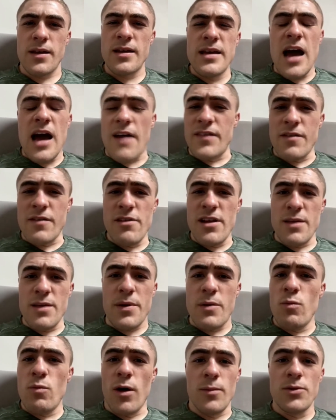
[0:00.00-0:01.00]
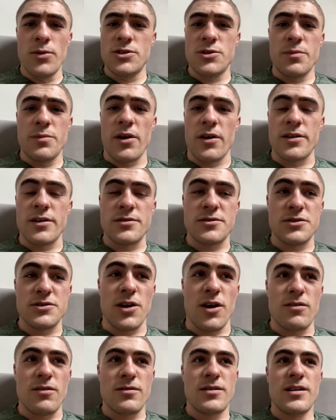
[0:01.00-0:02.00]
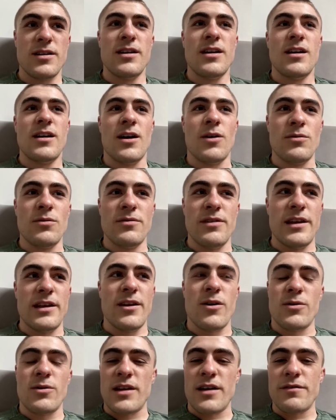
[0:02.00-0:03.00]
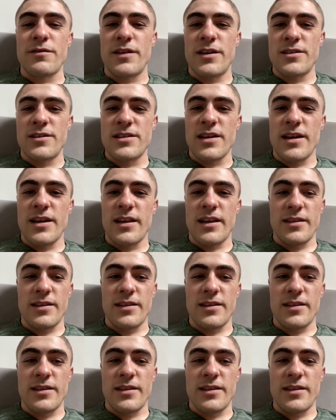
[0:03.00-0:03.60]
I've never really been wobbled, to be honest, so I wouldn't really know what that feels like.